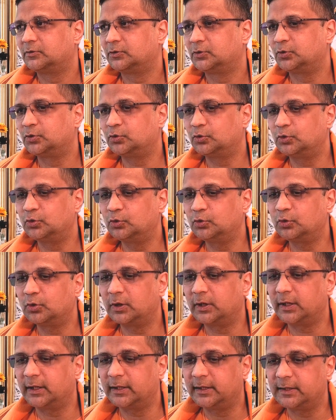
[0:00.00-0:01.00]
to
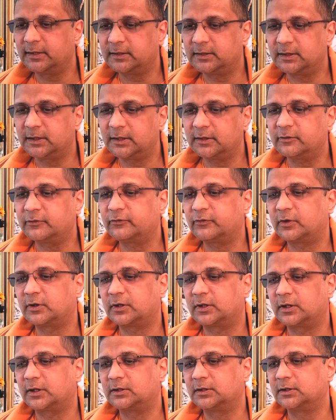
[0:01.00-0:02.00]
do anything
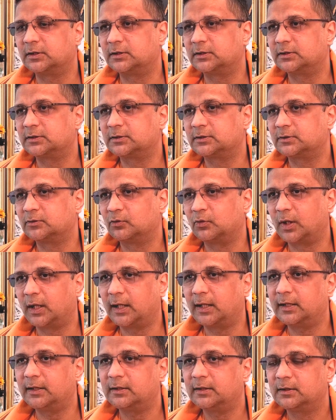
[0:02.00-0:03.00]
for others.
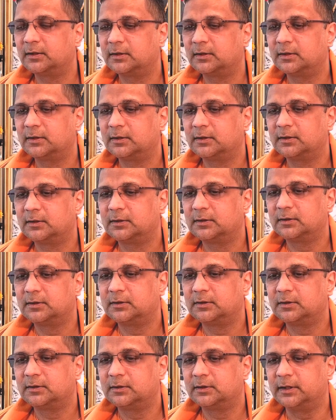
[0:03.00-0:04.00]
Why?
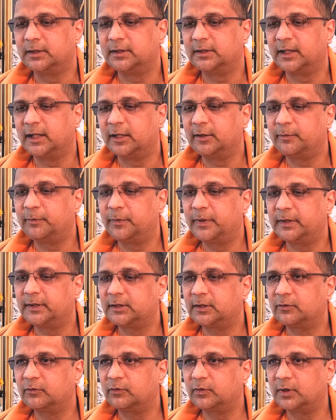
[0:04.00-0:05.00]
In helping
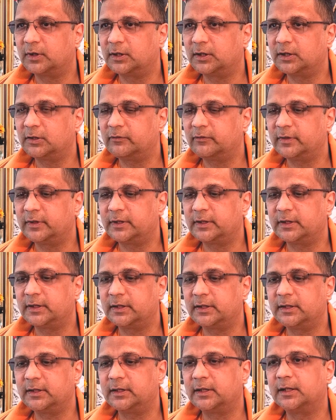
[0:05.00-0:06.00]
the world, we
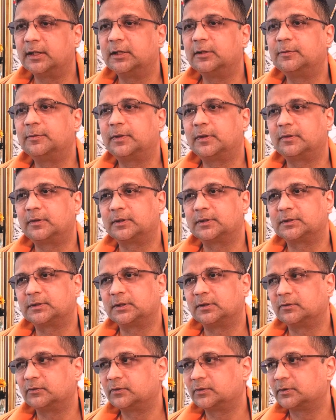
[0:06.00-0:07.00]
really help
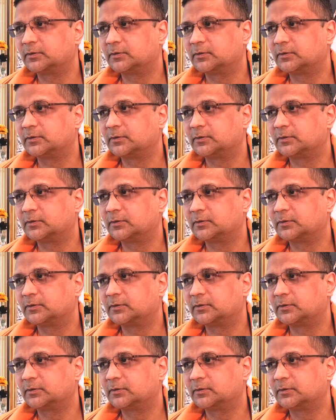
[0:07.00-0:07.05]
ourselves.